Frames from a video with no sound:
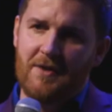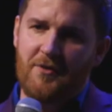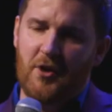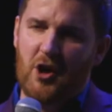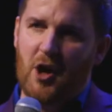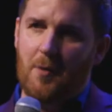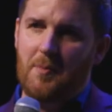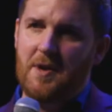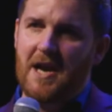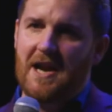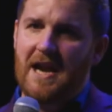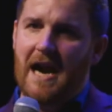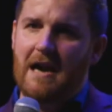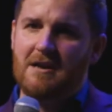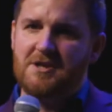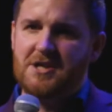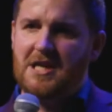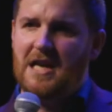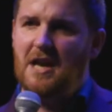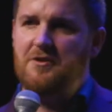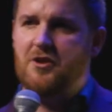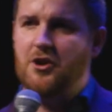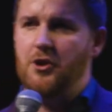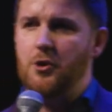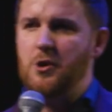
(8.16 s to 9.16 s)
There could be an
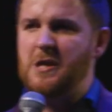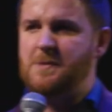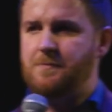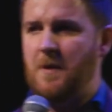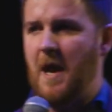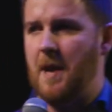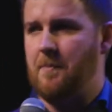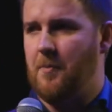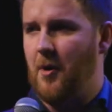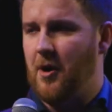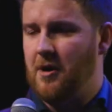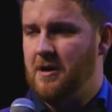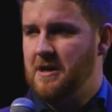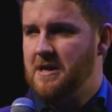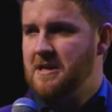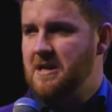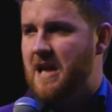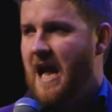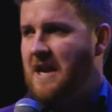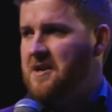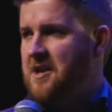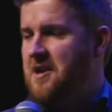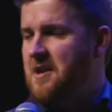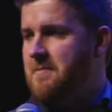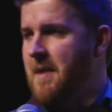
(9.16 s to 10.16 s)
article on the newspaper
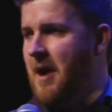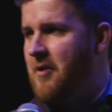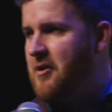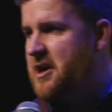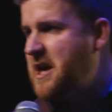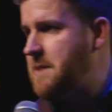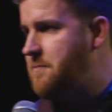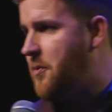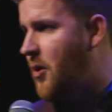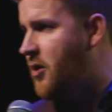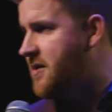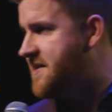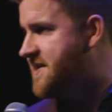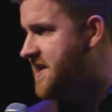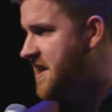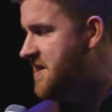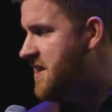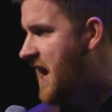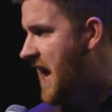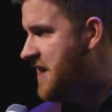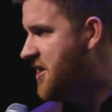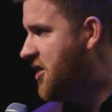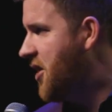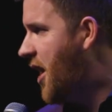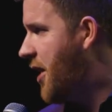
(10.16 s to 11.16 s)
and an American
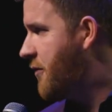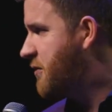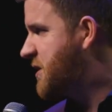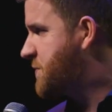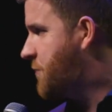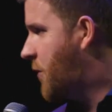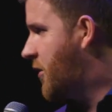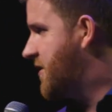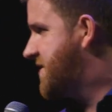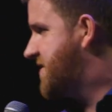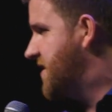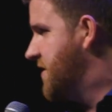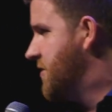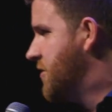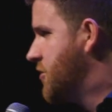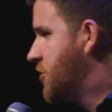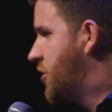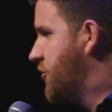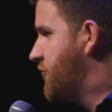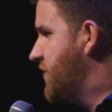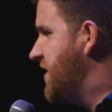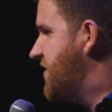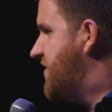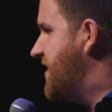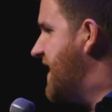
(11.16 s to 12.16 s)
person and an Irish person
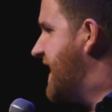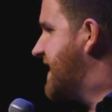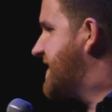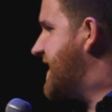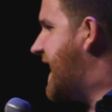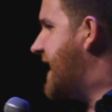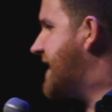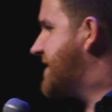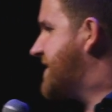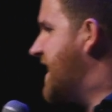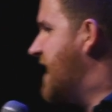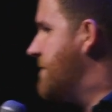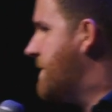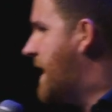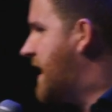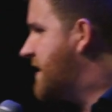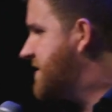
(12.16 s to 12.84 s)
could read the exact same